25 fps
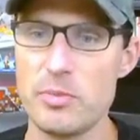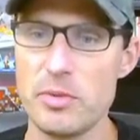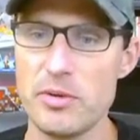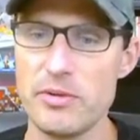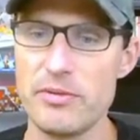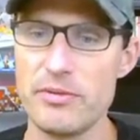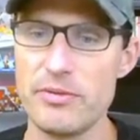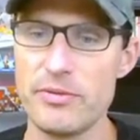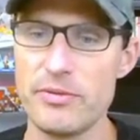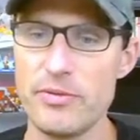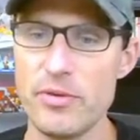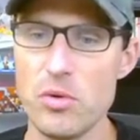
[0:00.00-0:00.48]

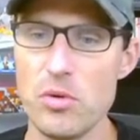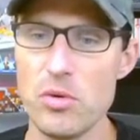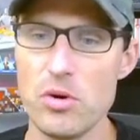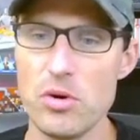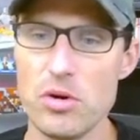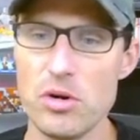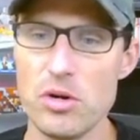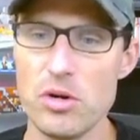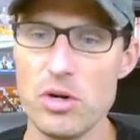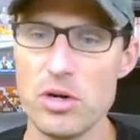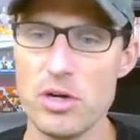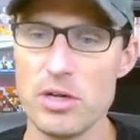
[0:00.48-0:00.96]

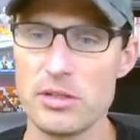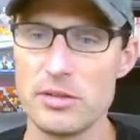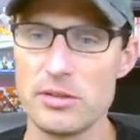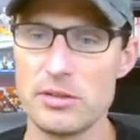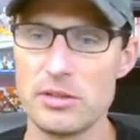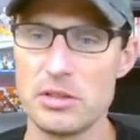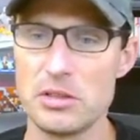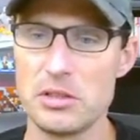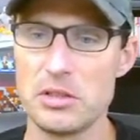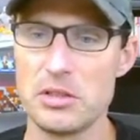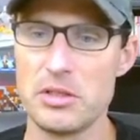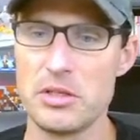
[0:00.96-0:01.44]
before
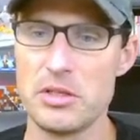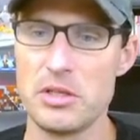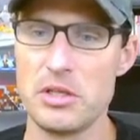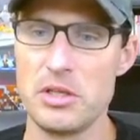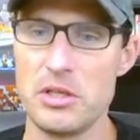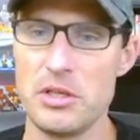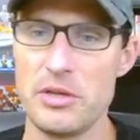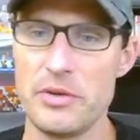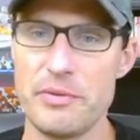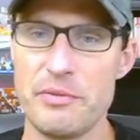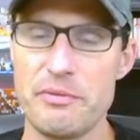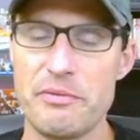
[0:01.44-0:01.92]

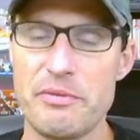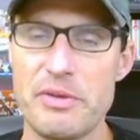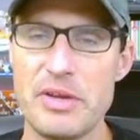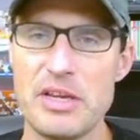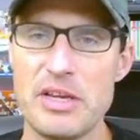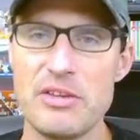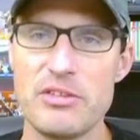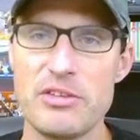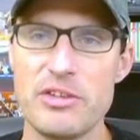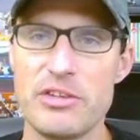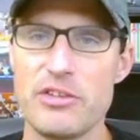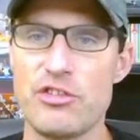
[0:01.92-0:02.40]

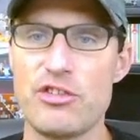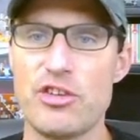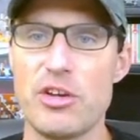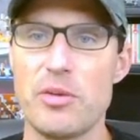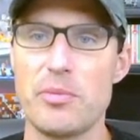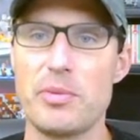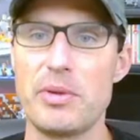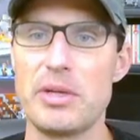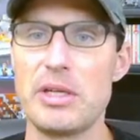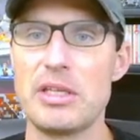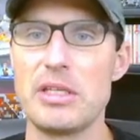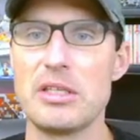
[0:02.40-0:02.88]
fees and
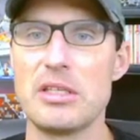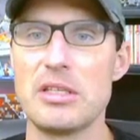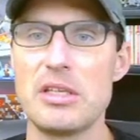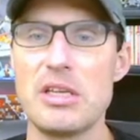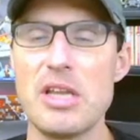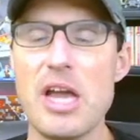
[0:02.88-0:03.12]
shipping.